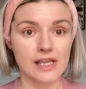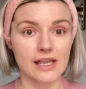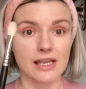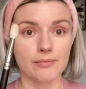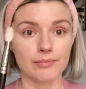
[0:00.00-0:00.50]

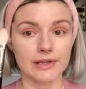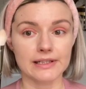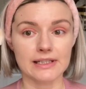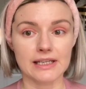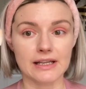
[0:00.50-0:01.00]
a
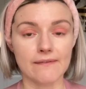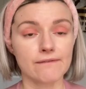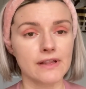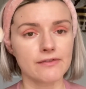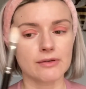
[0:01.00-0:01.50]
blending
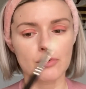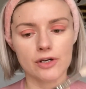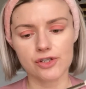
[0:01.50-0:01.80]
fluffy brush,